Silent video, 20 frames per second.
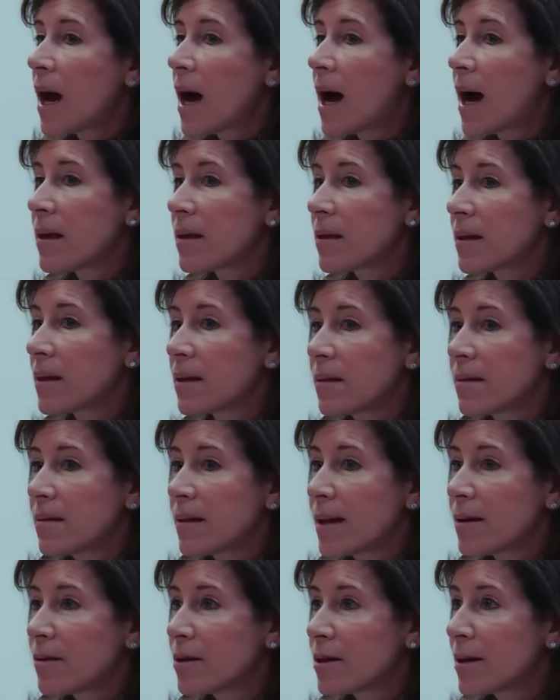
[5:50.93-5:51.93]
I think
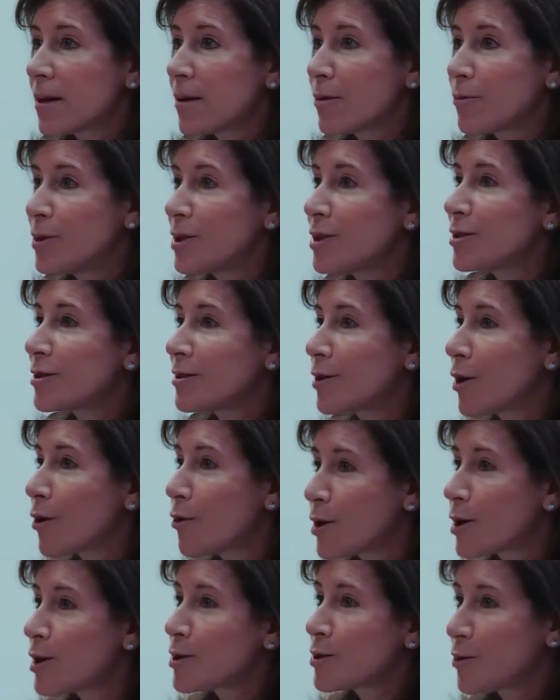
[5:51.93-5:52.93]
that we should go
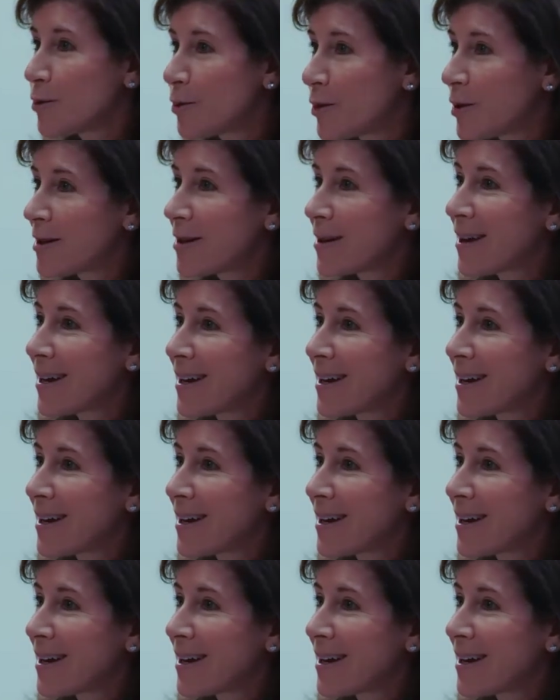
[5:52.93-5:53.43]
on a tour,